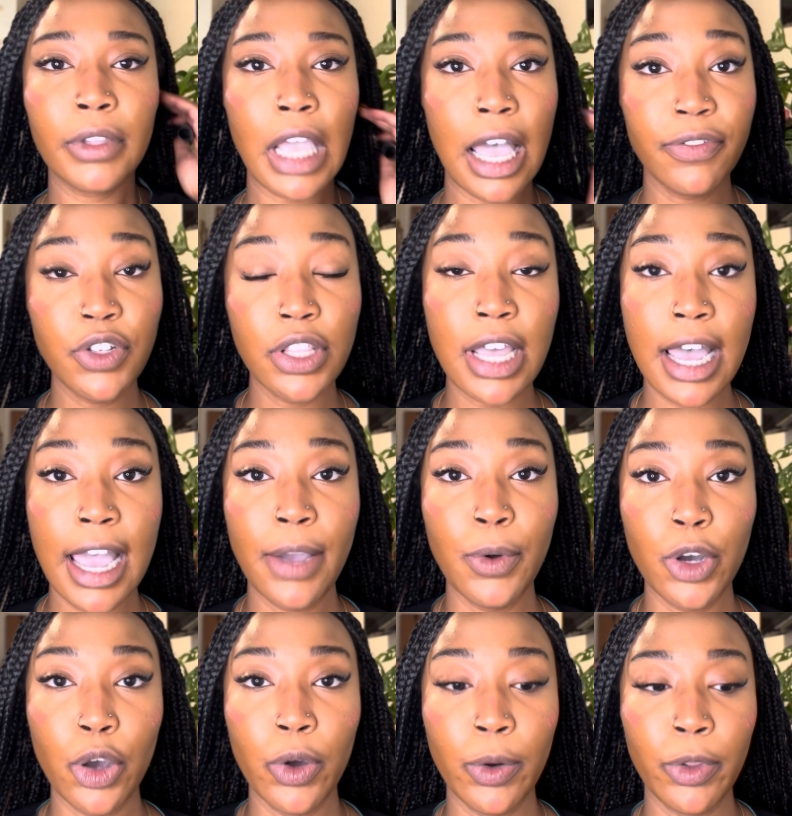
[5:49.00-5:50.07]
After that, I will
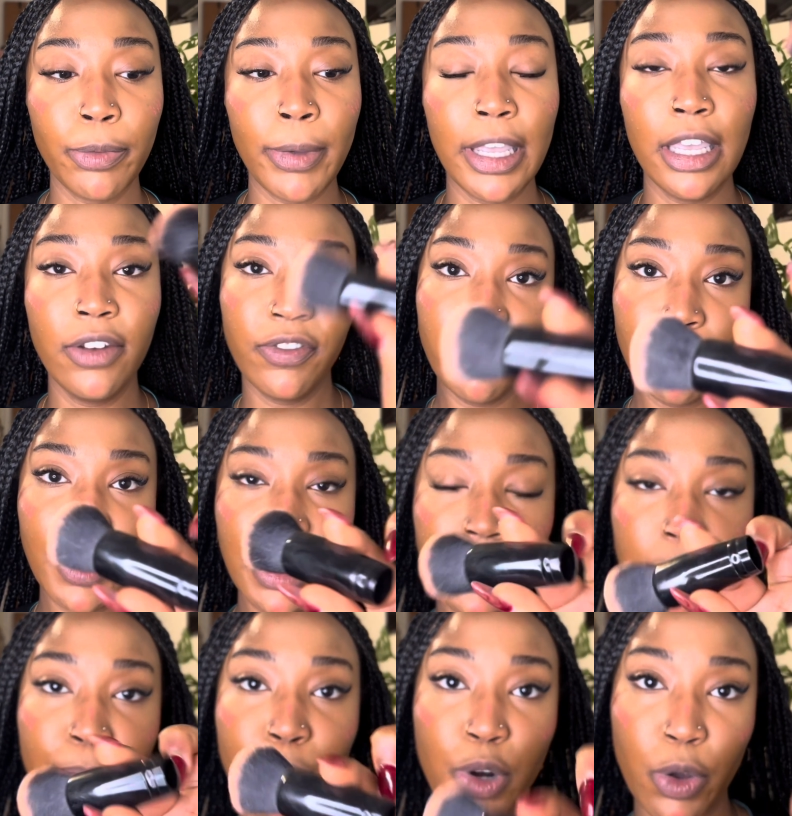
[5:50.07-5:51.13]
go in with my
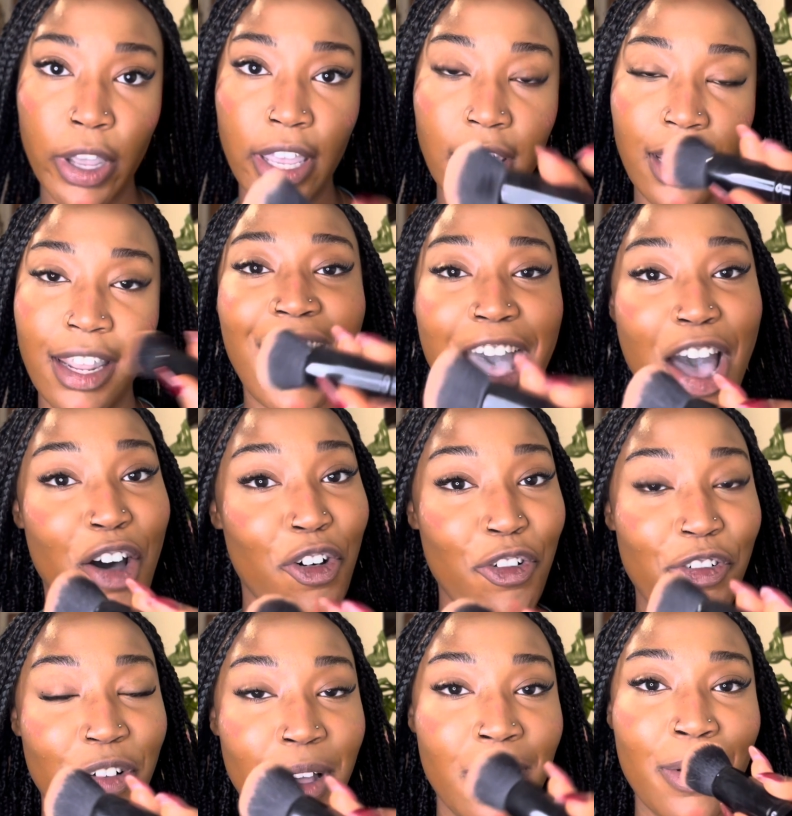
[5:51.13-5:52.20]
infamous broken
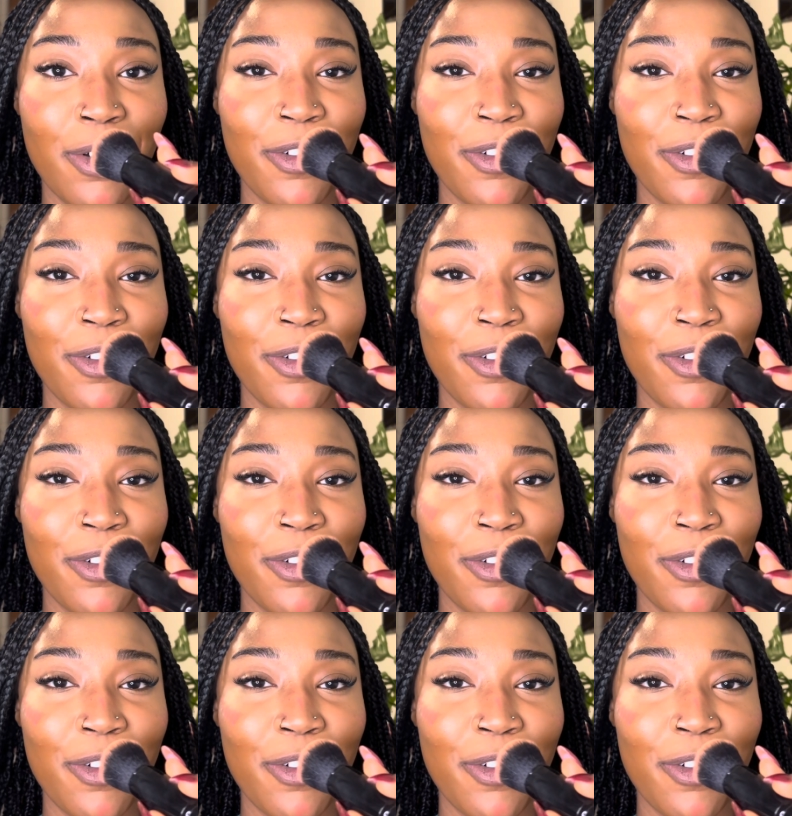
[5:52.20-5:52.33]
e.l.f.